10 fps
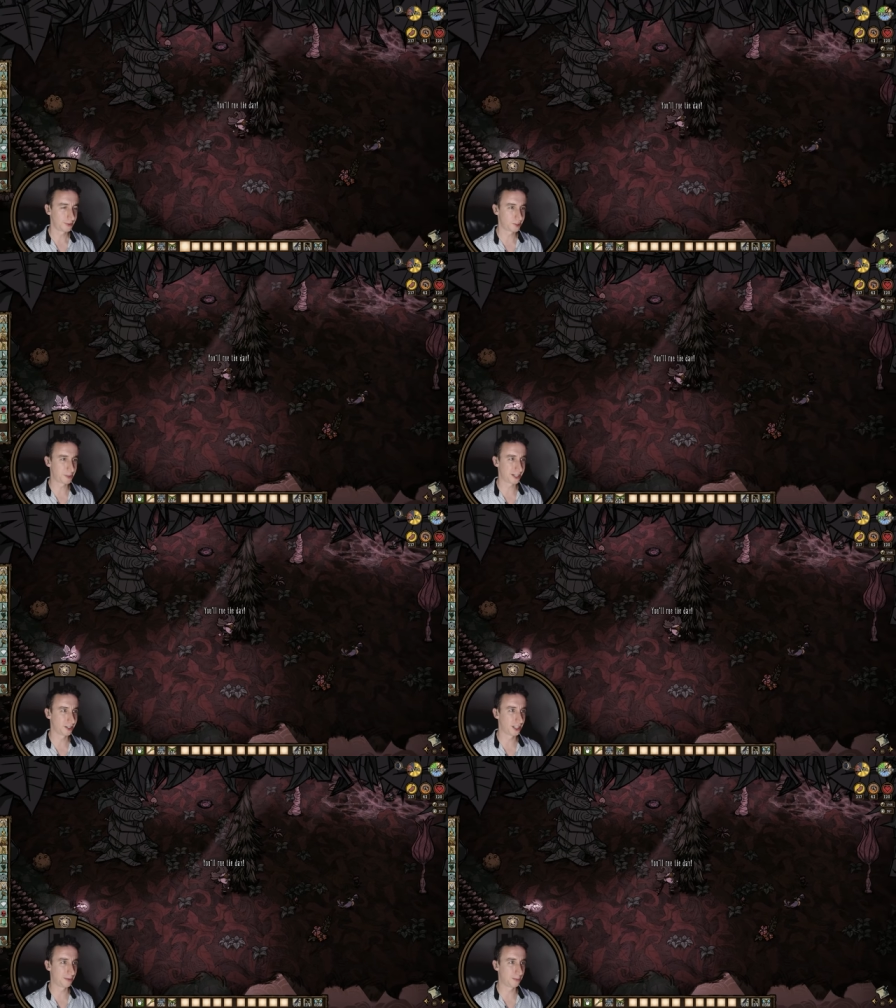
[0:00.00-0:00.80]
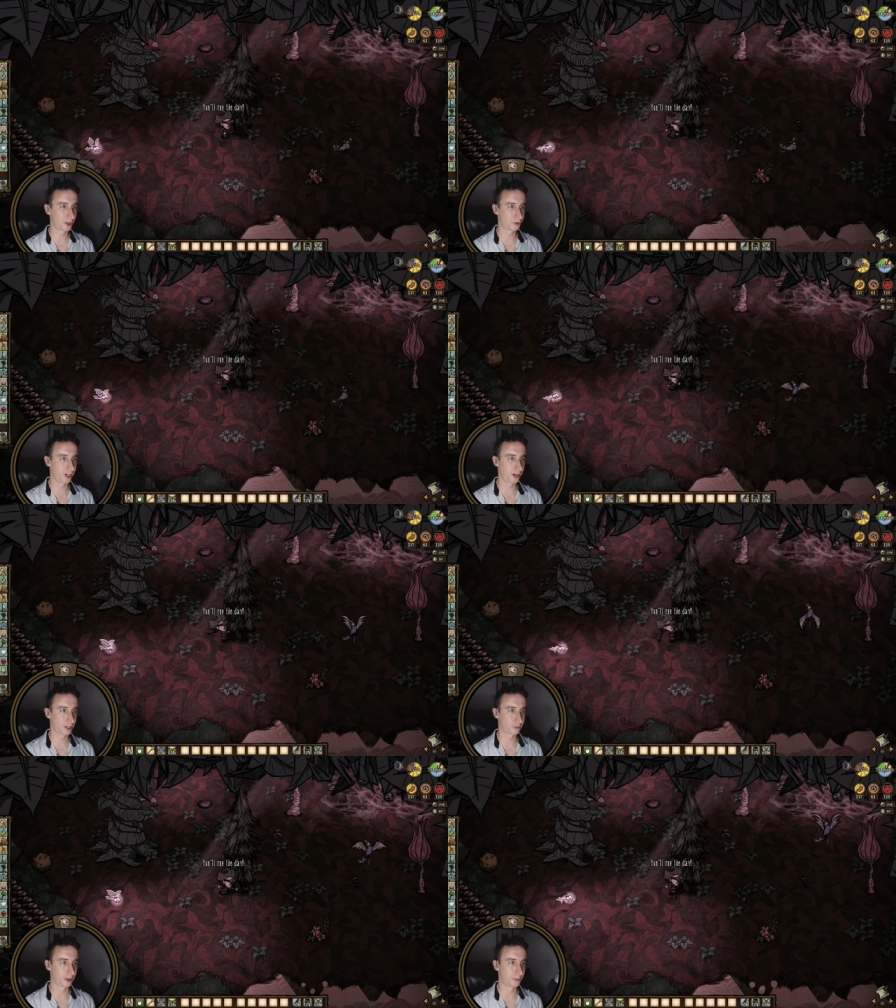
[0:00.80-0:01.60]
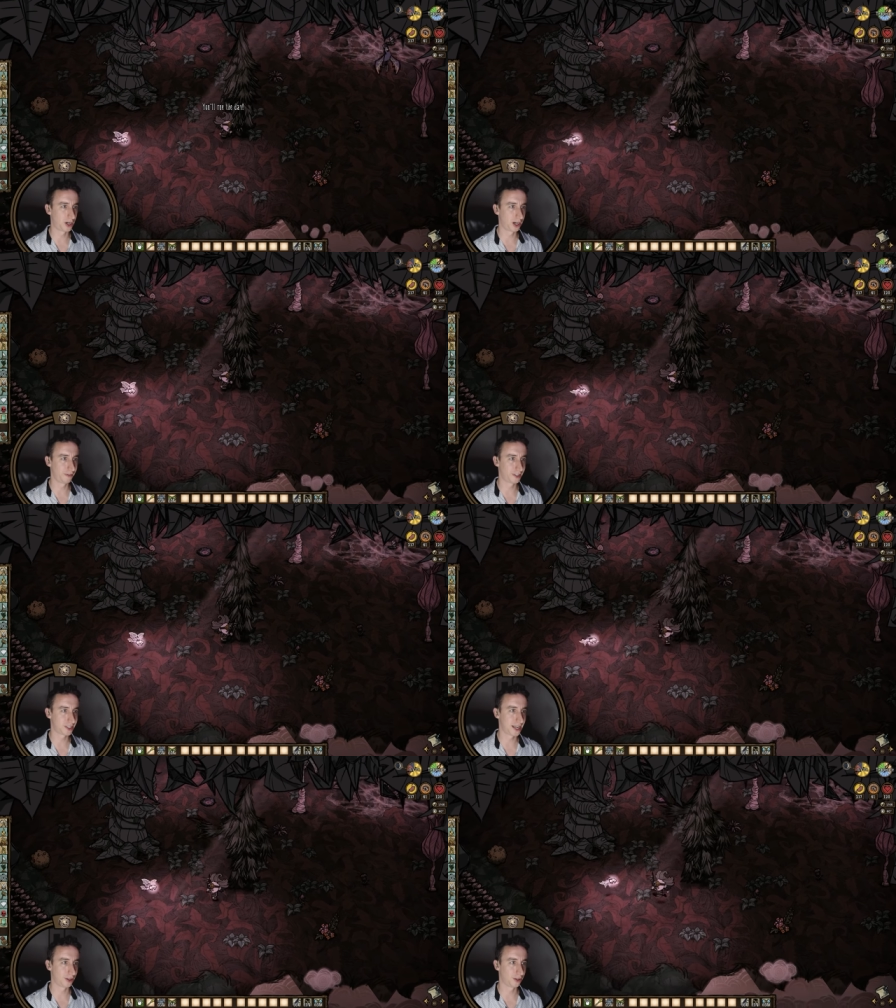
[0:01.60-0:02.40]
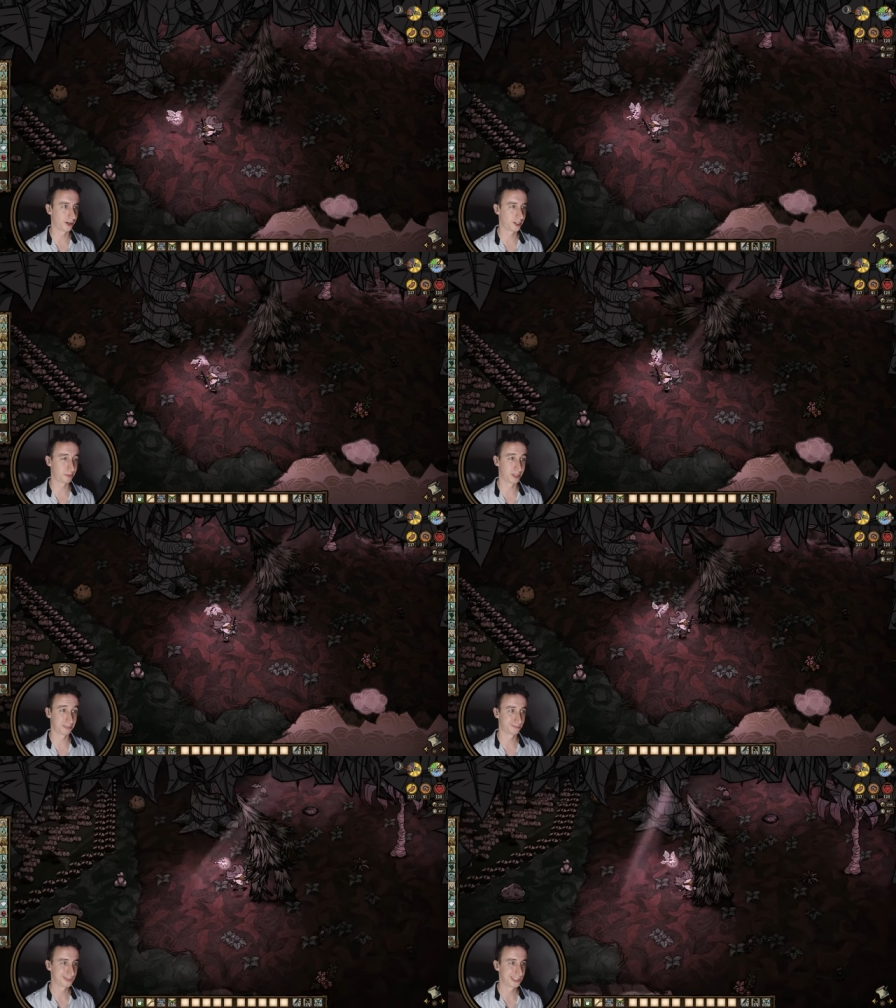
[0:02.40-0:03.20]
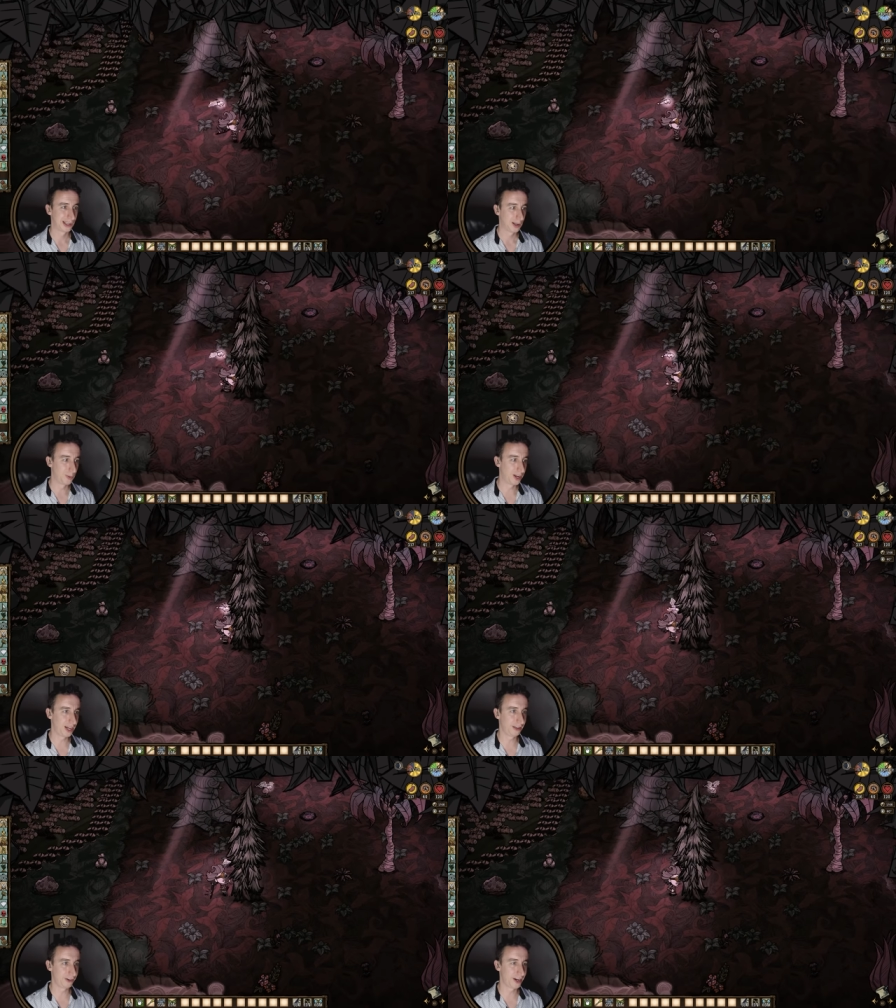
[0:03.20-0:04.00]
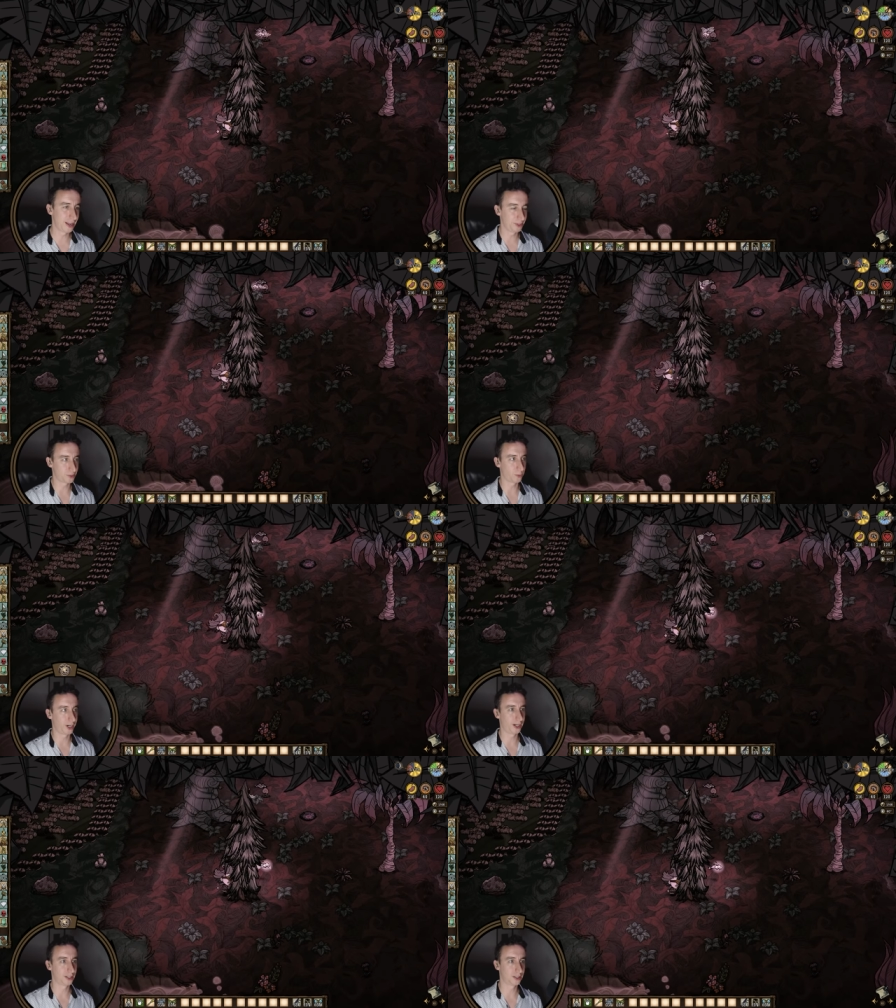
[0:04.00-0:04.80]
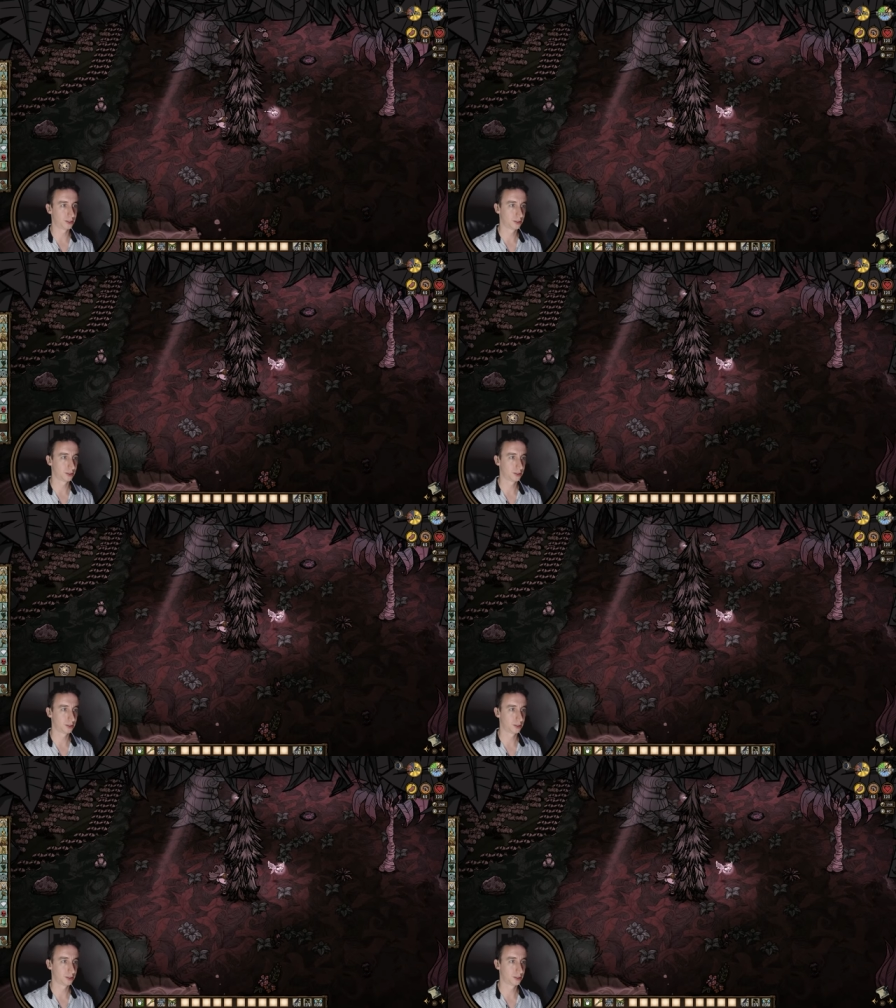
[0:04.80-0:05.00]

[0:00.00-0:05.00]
I was expecting a lot more tree guards from a harvest that large, but whatever, Hamlet's weird.